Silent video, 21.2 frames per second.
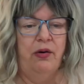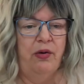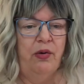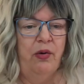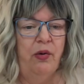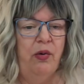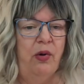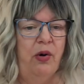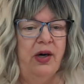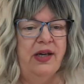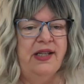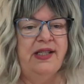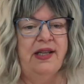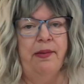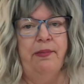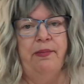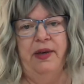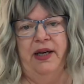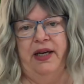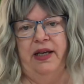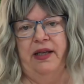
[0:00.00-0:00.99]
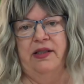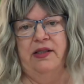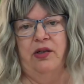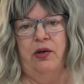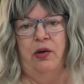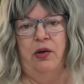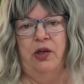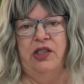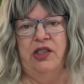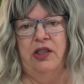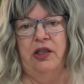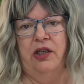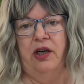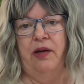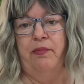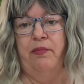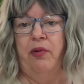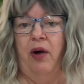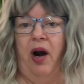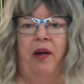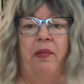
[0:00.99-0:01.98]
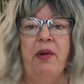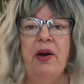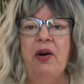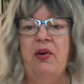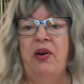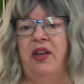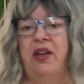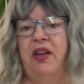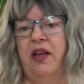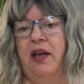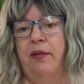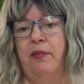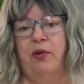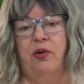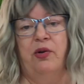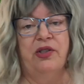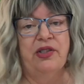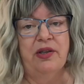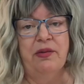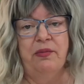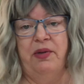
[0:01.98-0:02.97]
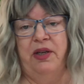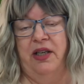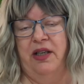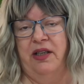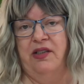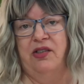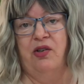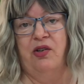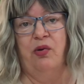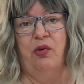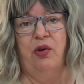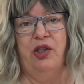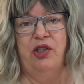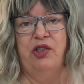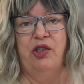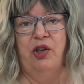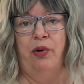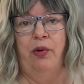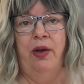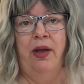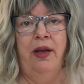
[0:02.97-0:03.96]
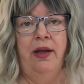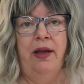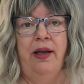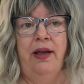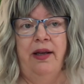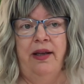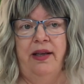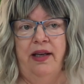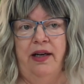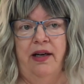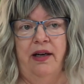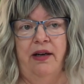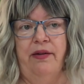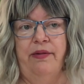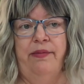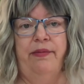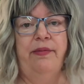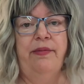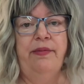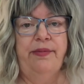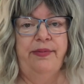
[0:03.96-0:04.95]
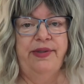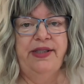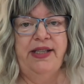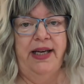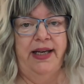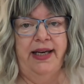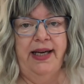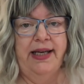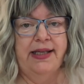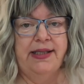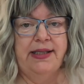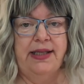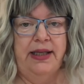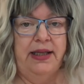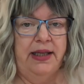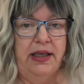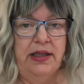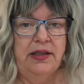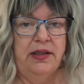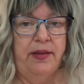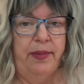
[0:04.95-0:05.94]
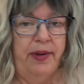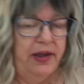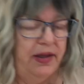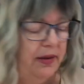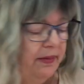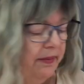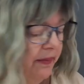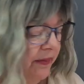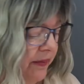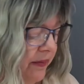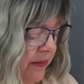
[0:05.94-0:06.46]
or somebody is going to primary them, or somebody is going to, you know, say nasty things about them.